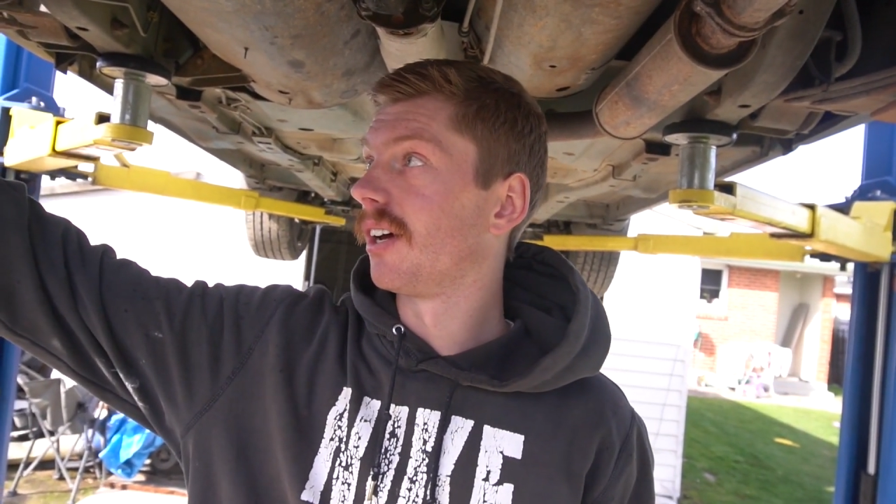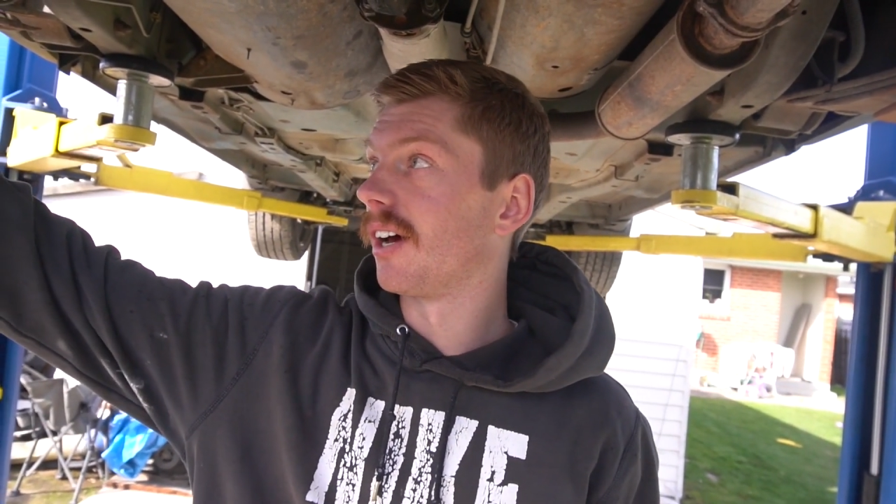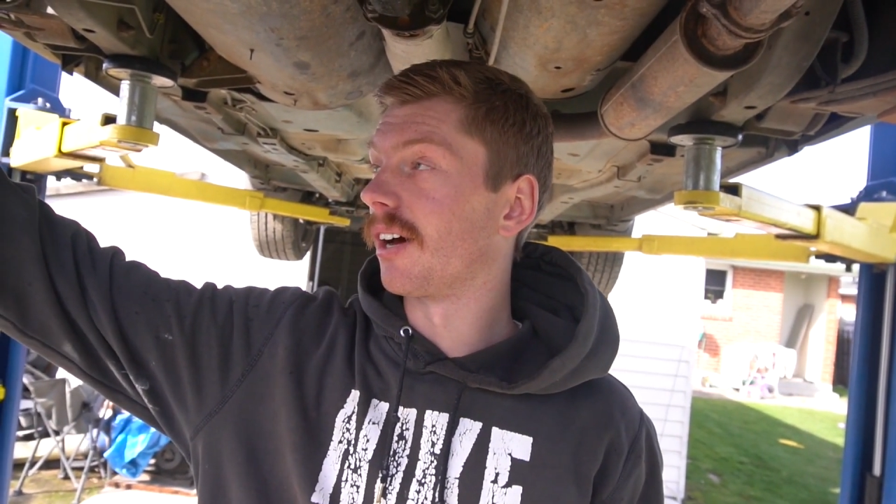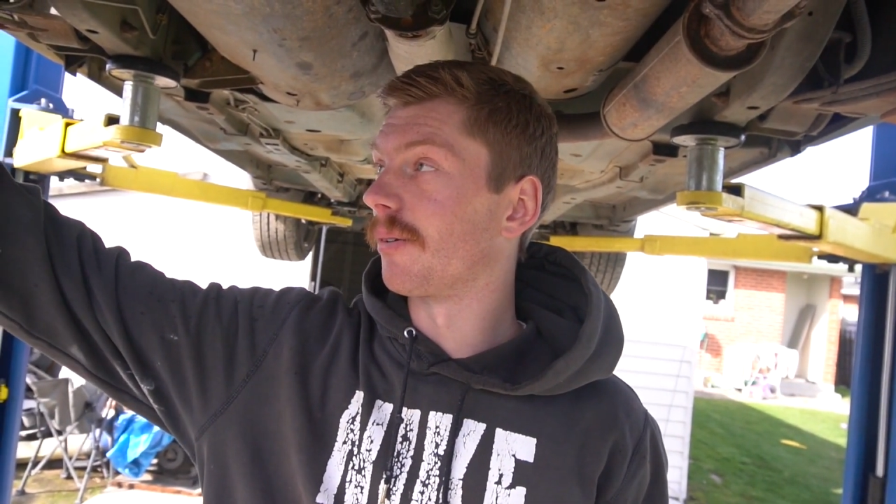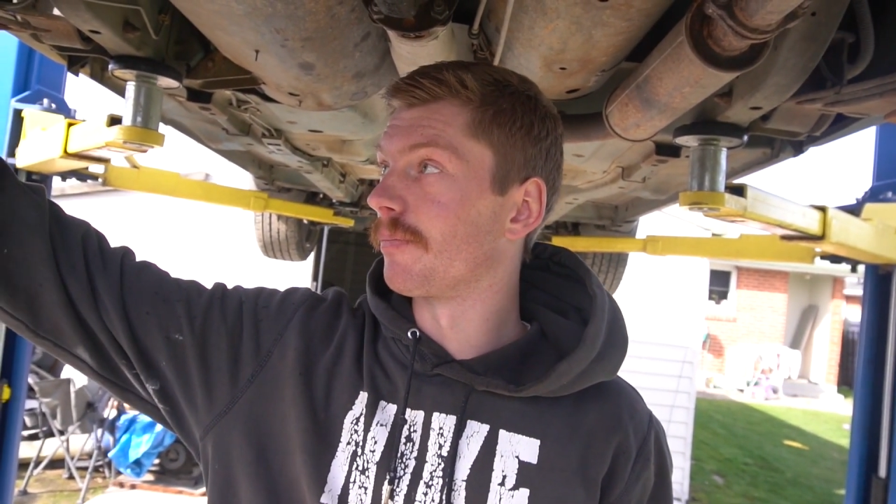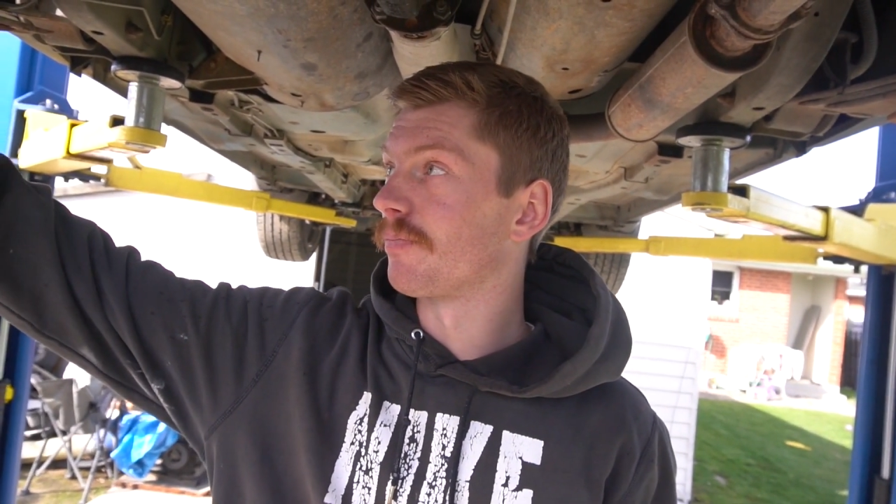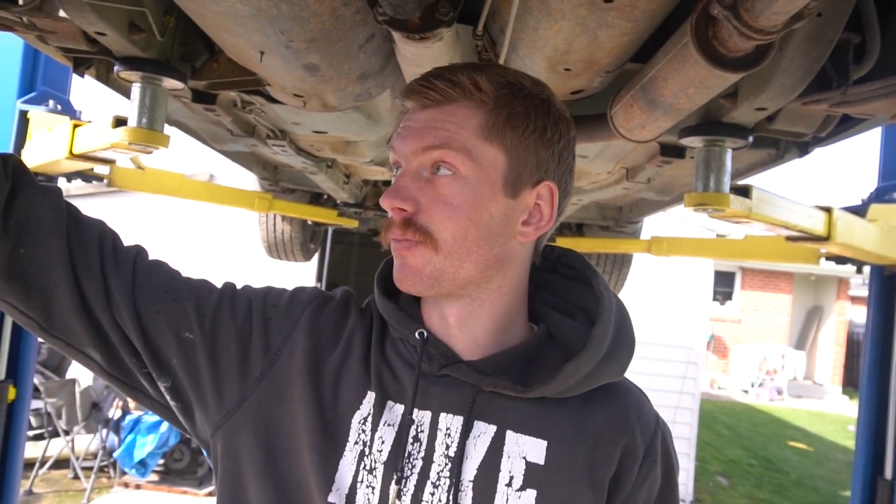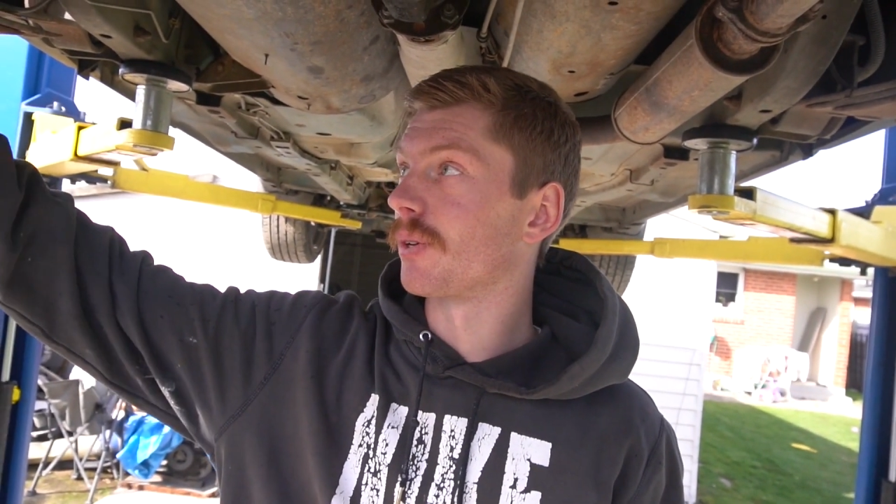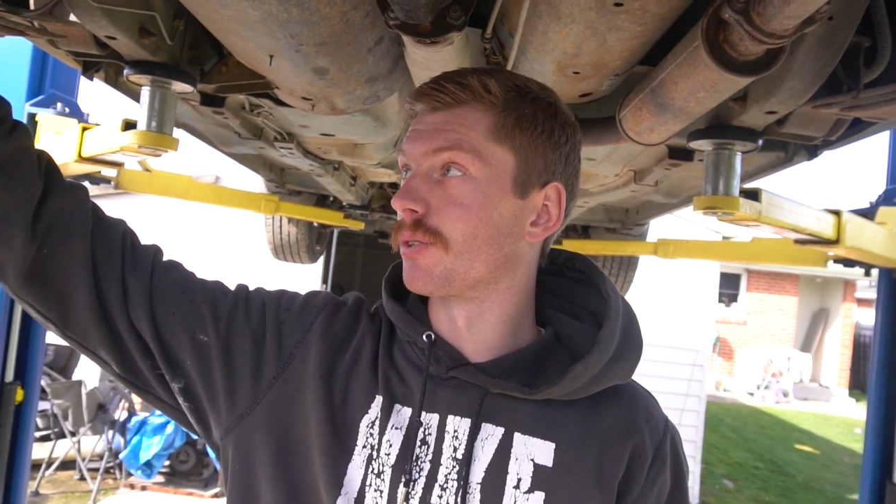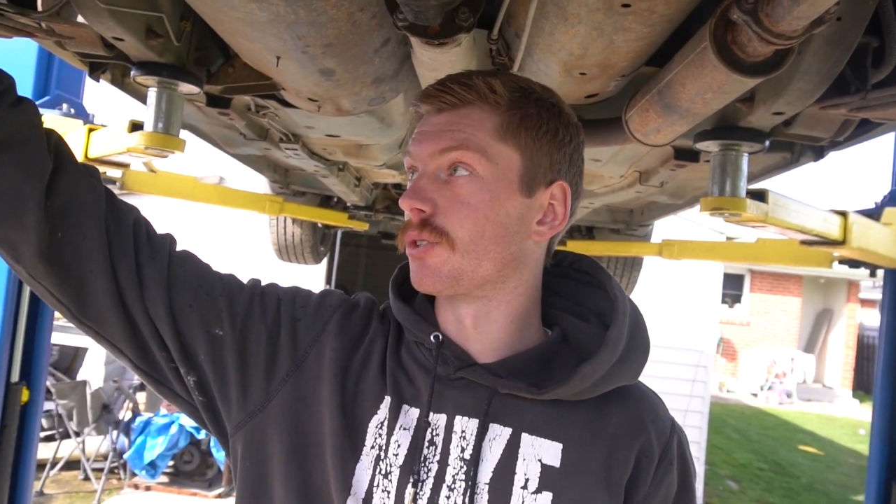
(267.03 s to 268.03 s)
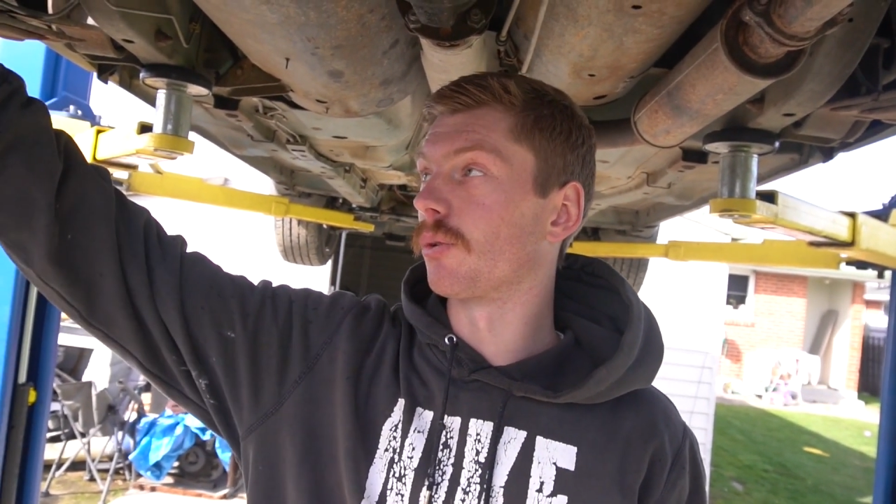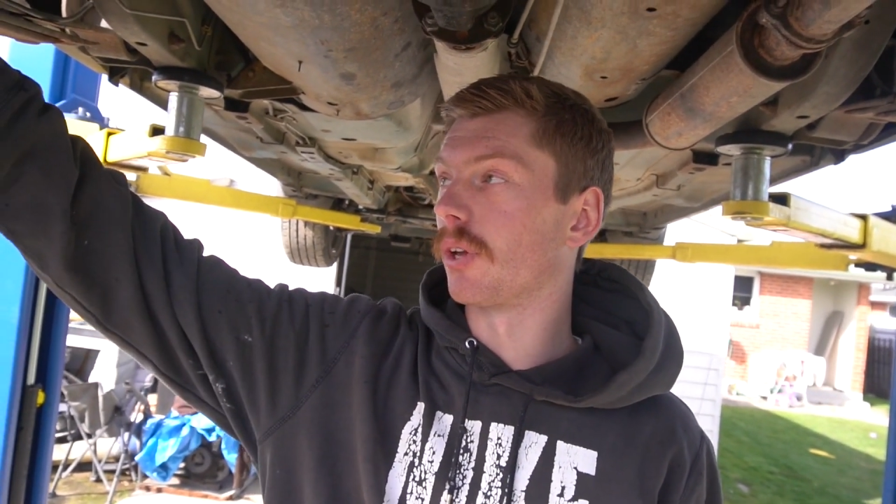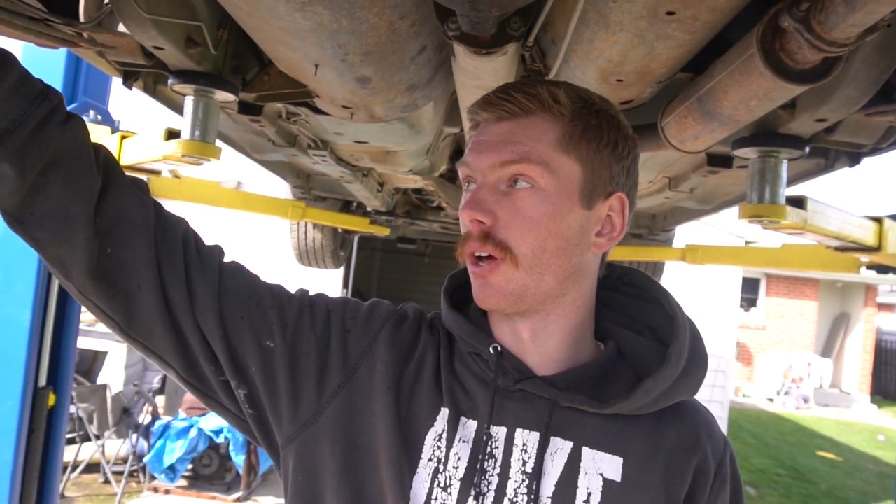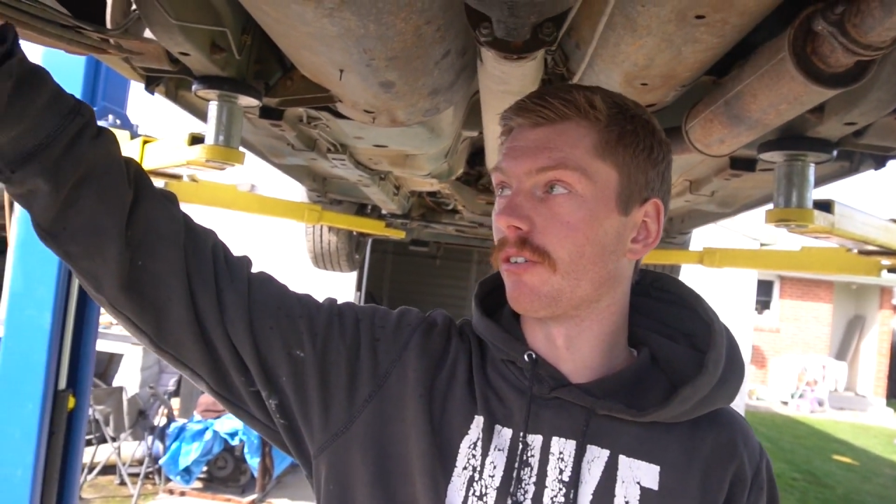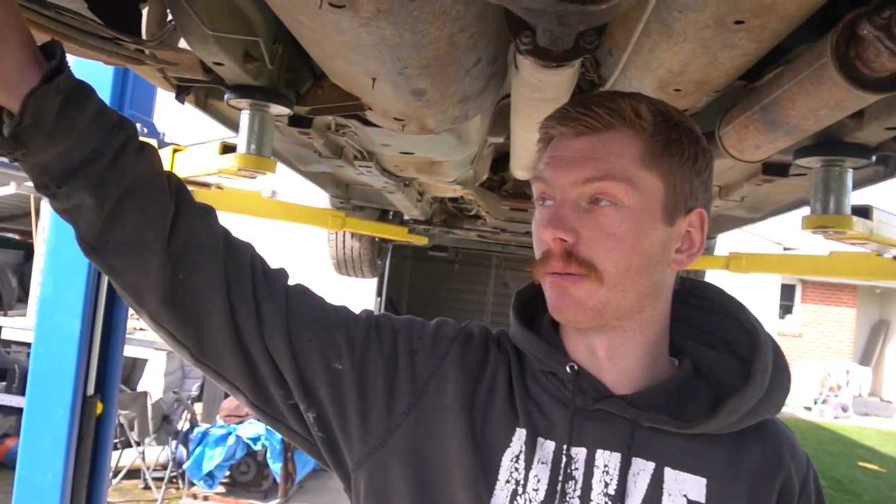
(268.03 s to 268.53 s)
to install the
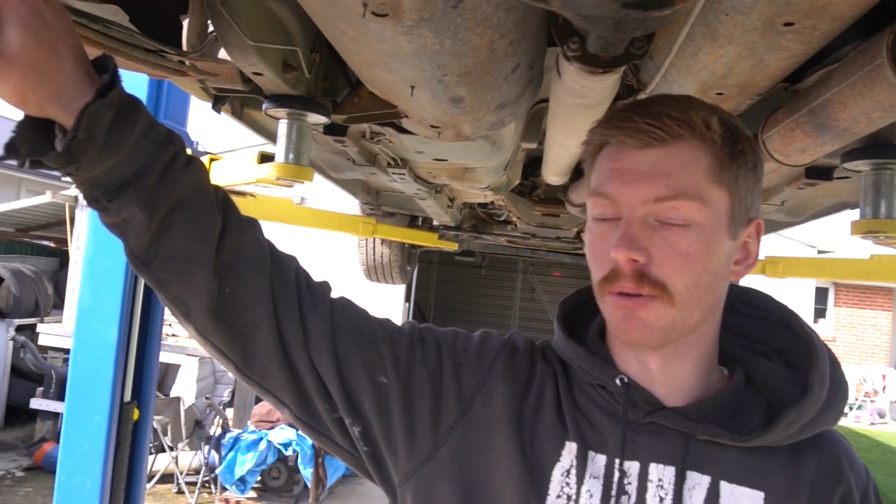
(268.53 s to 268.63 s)
lowering